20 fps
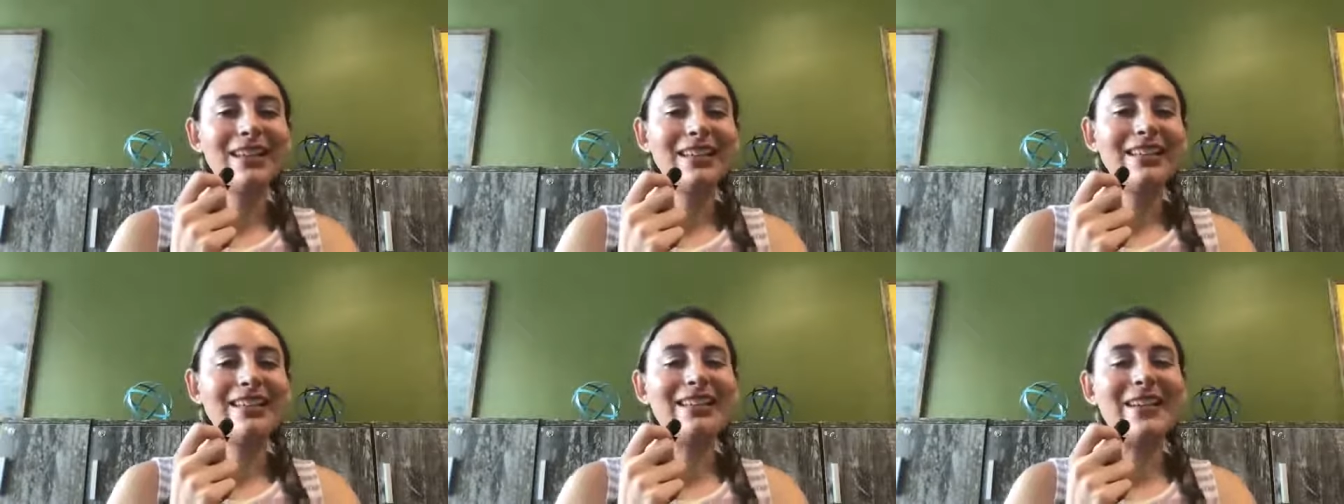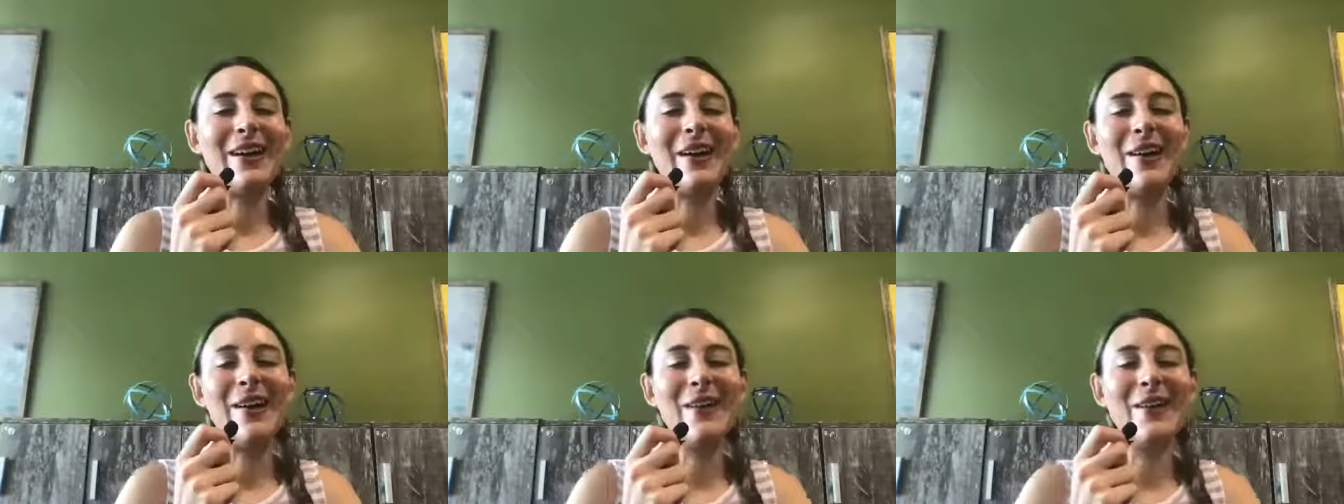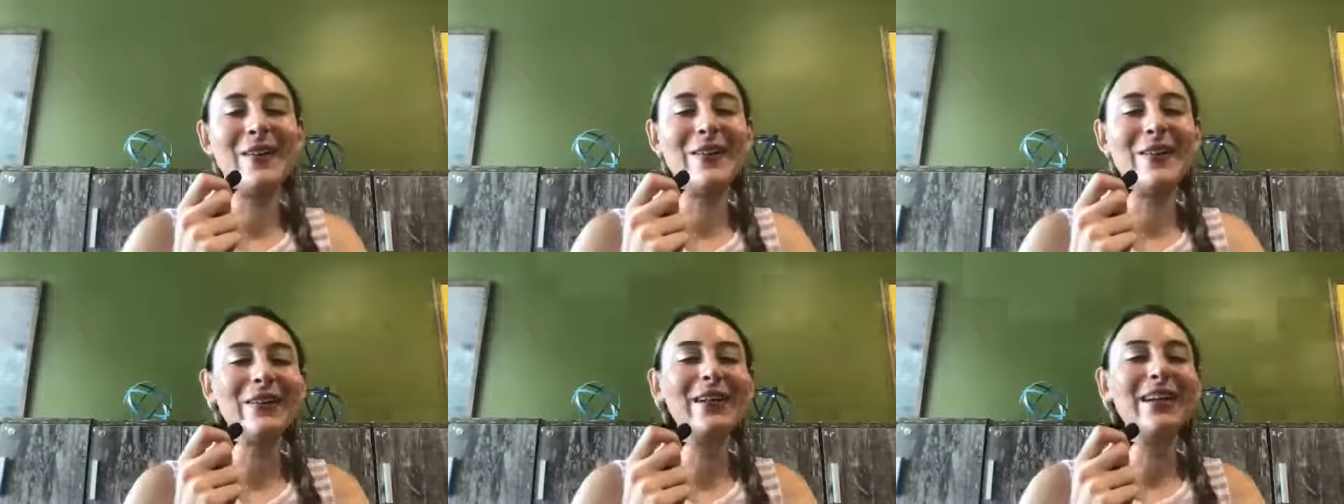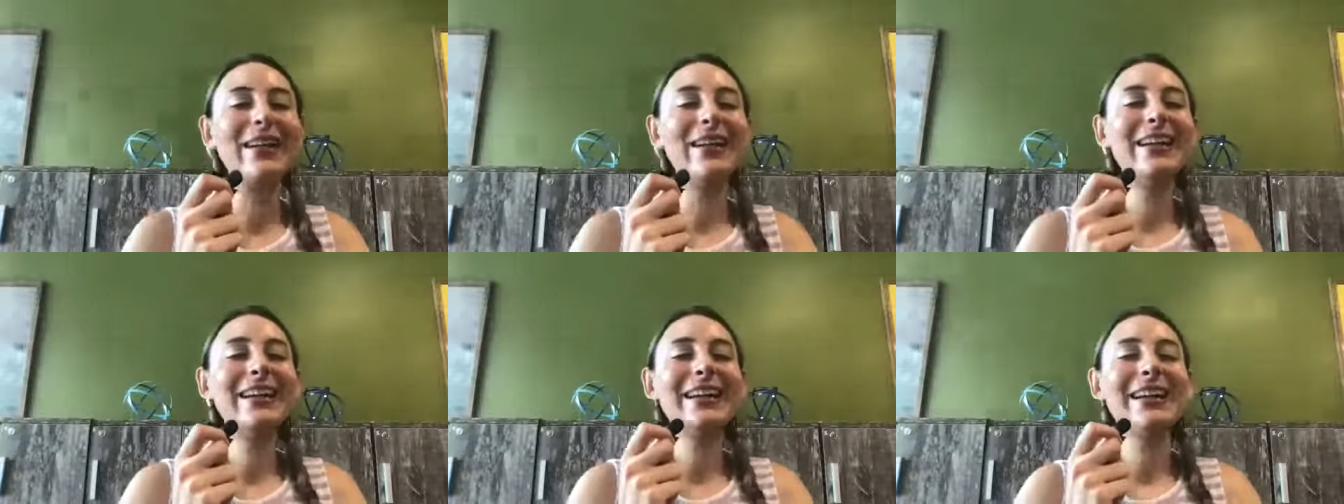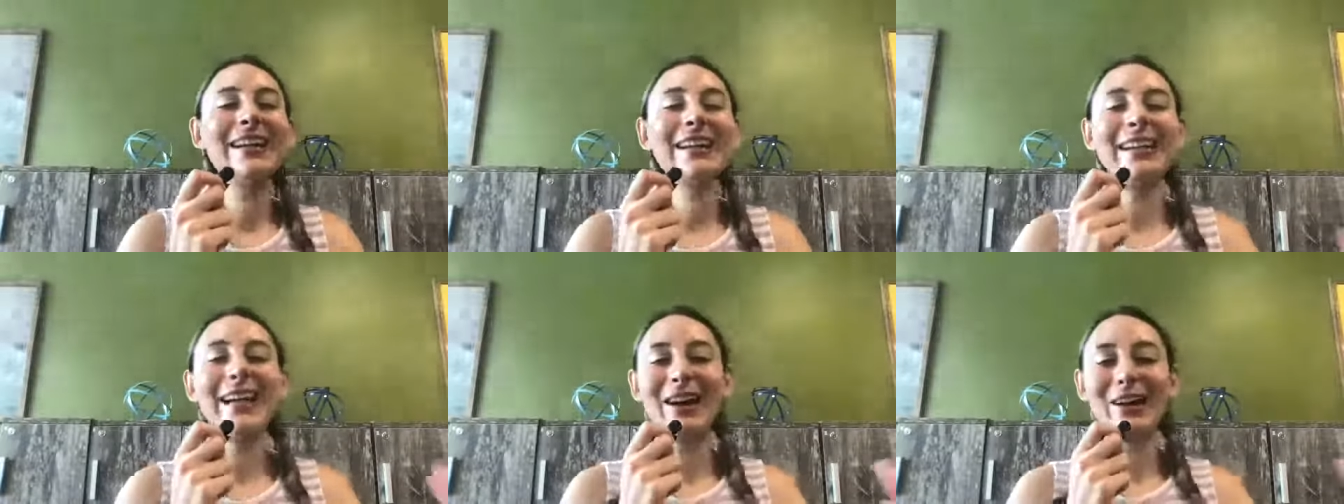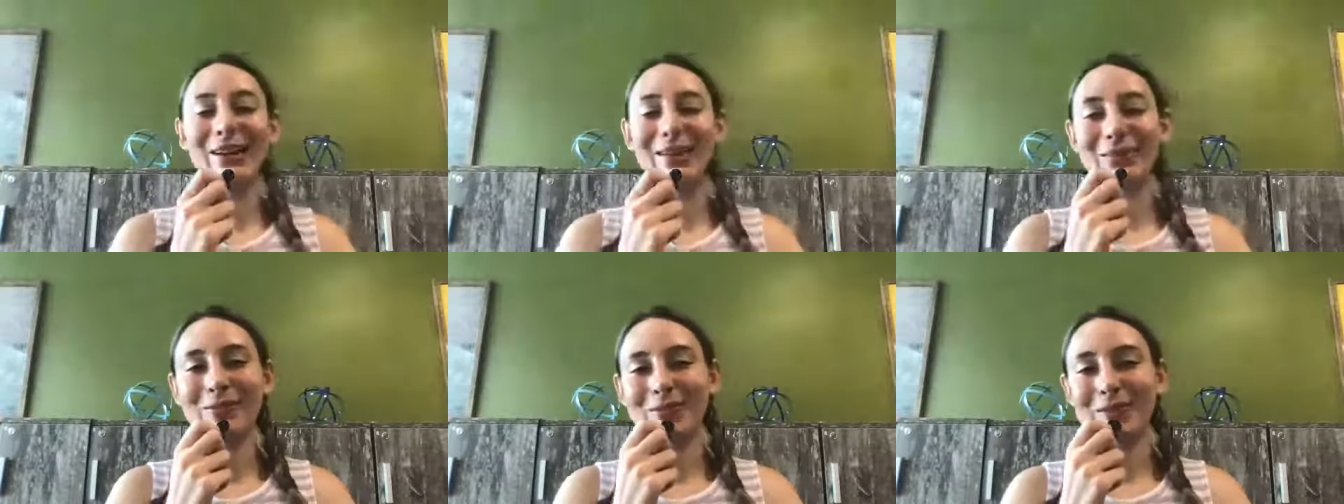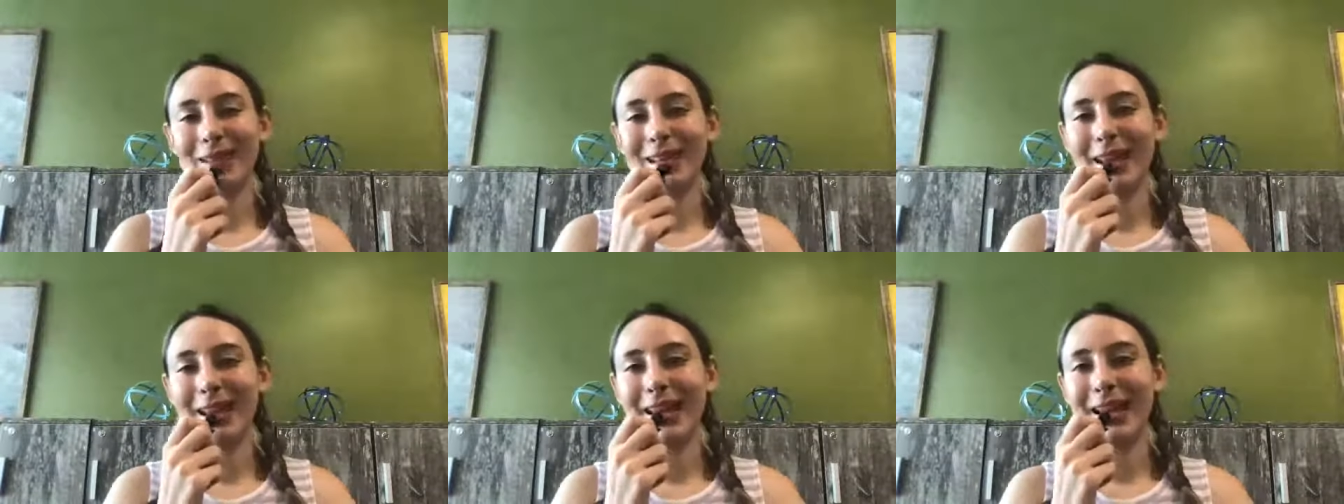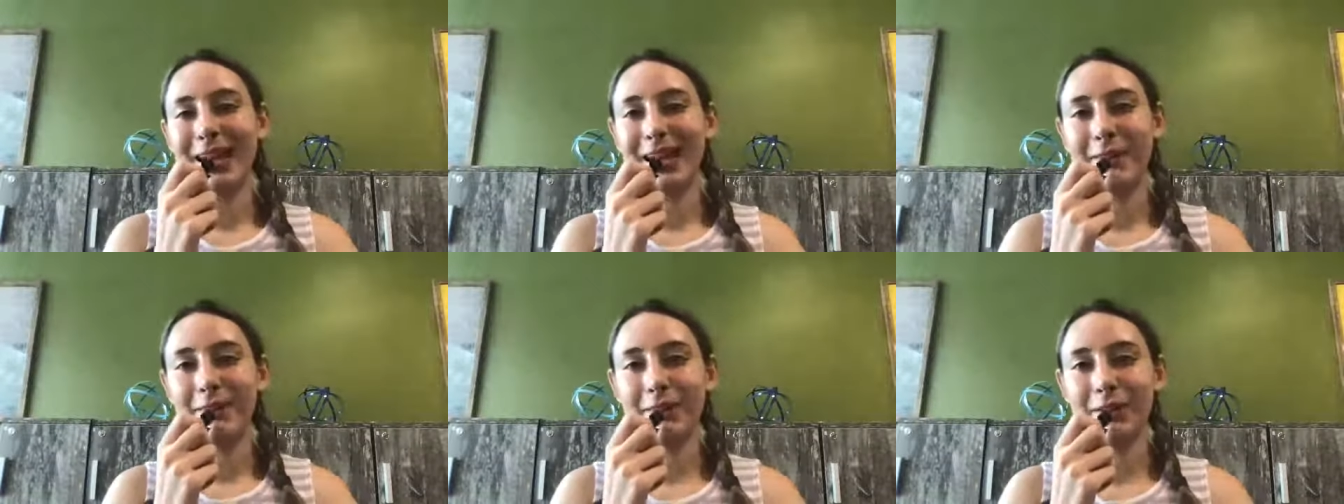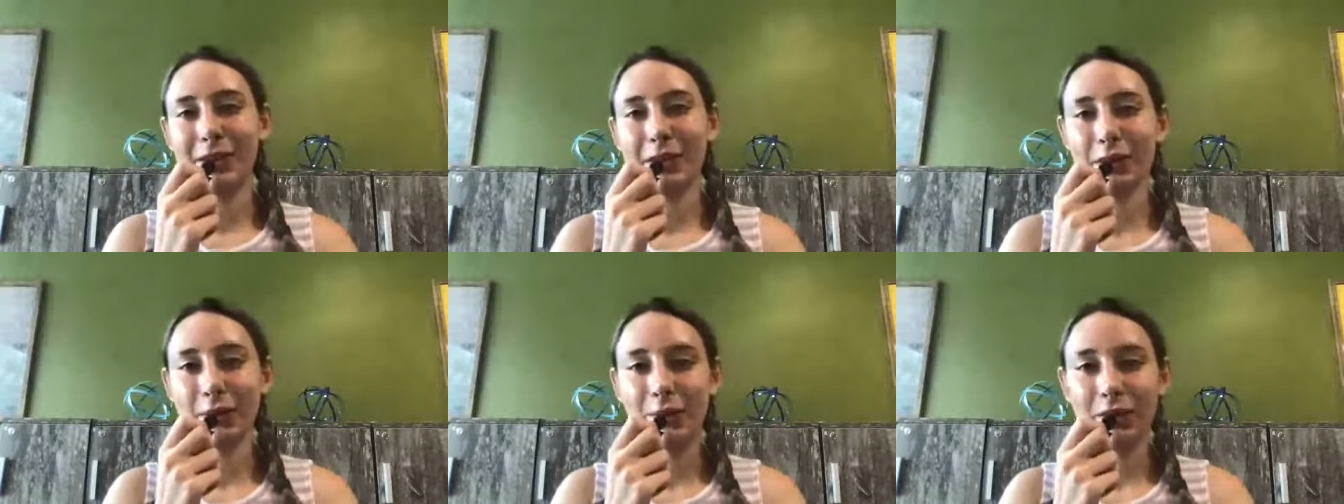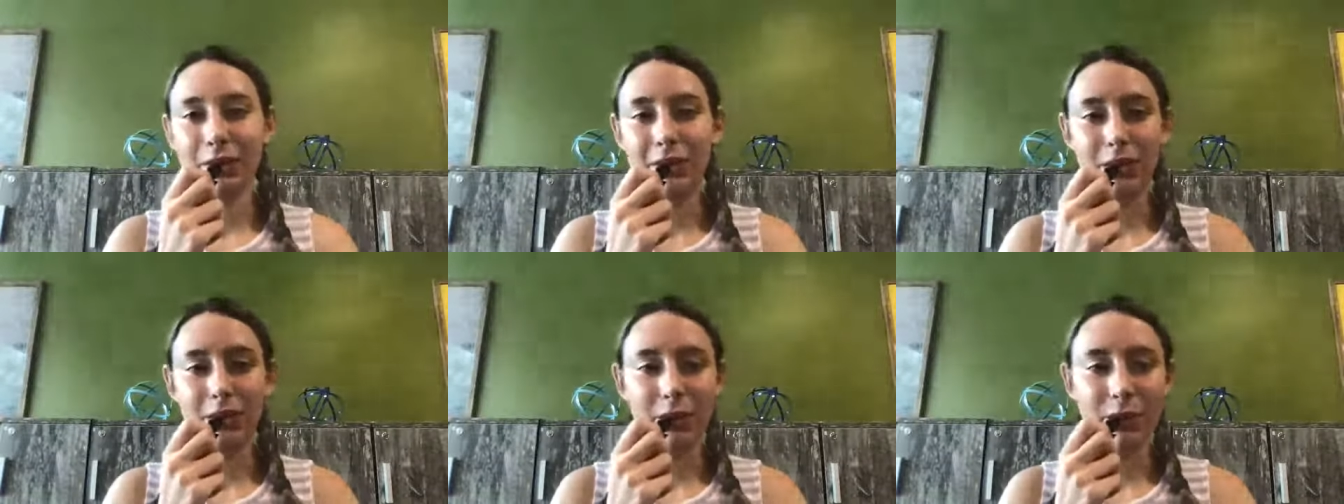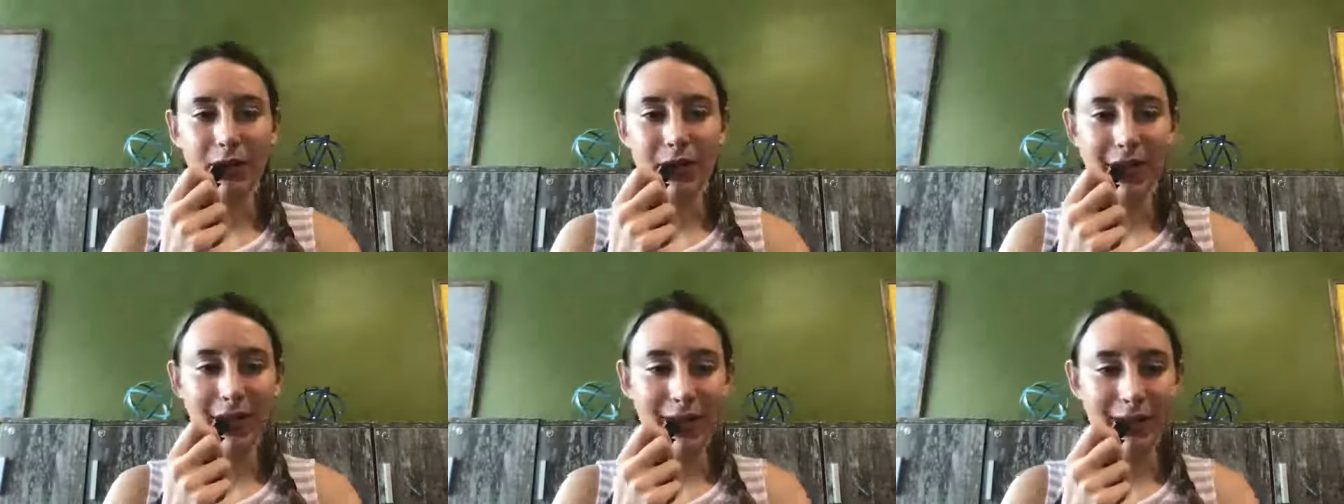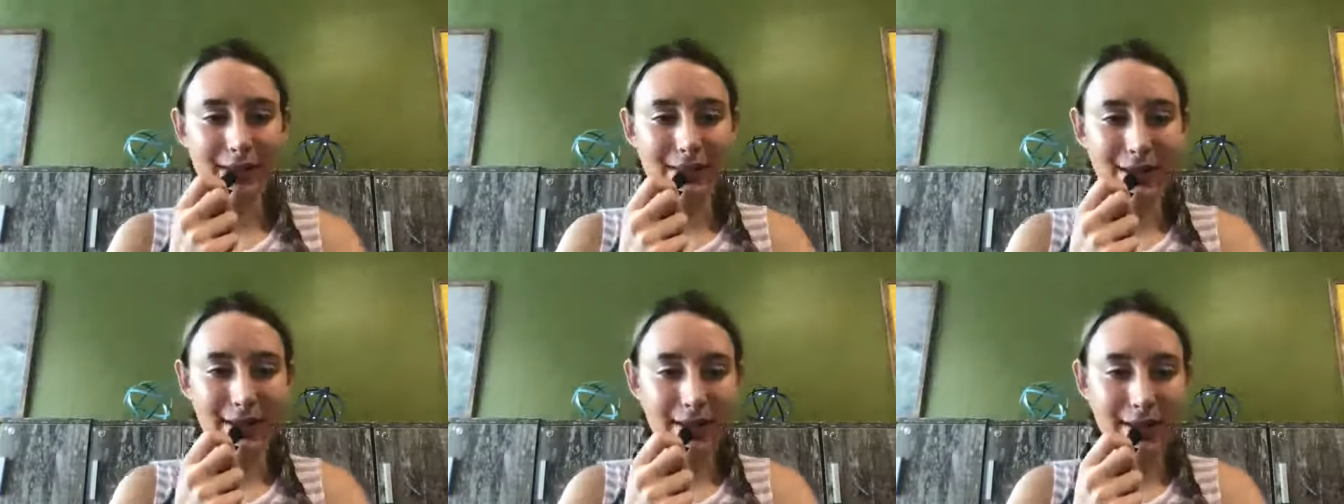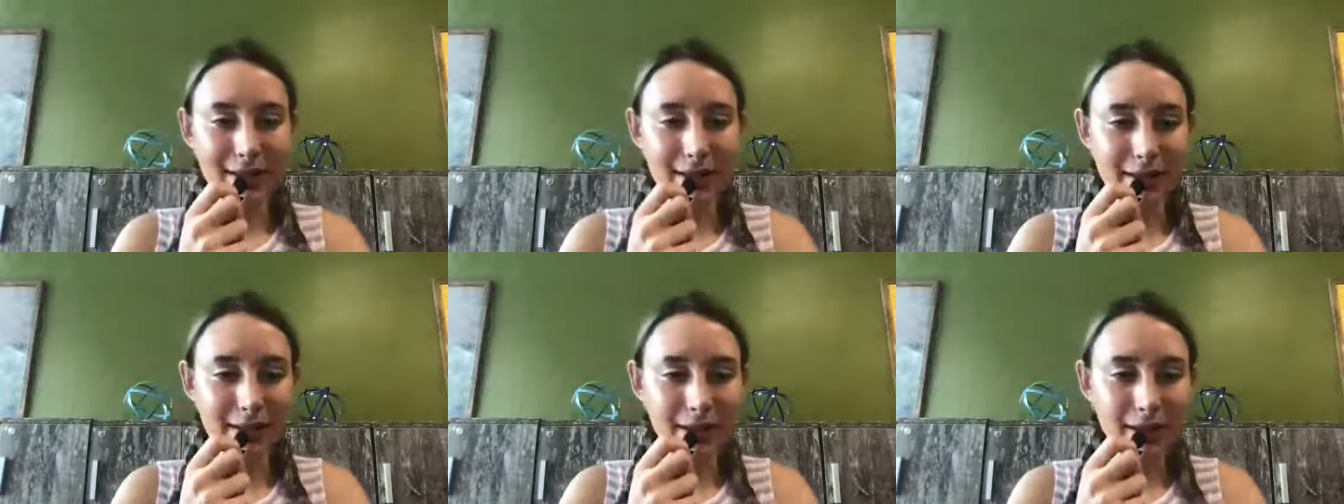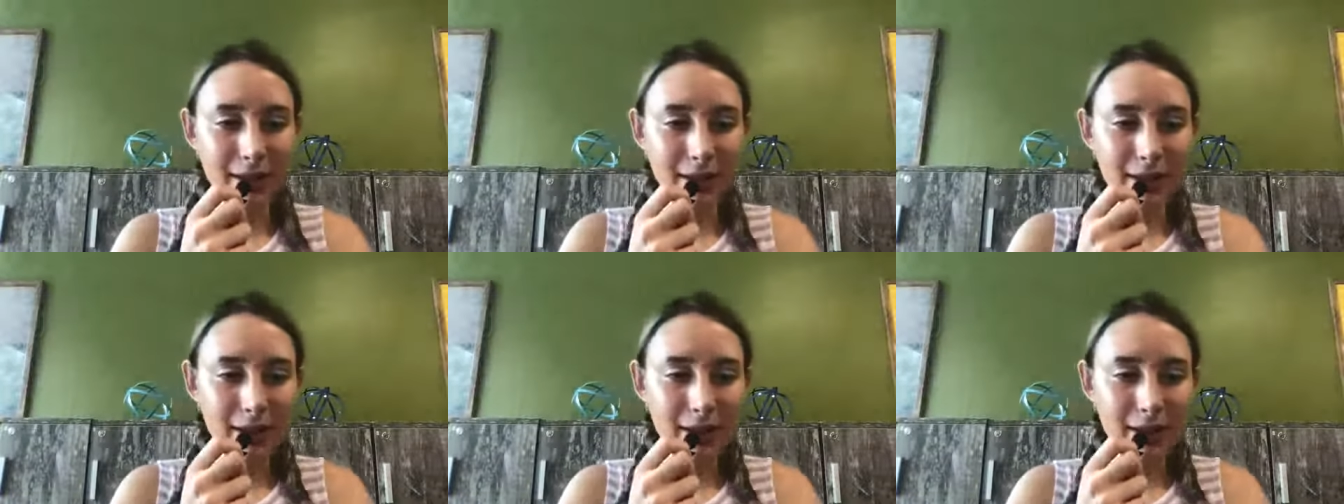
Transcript: So, yeah, hopefully I get a few new hikes in.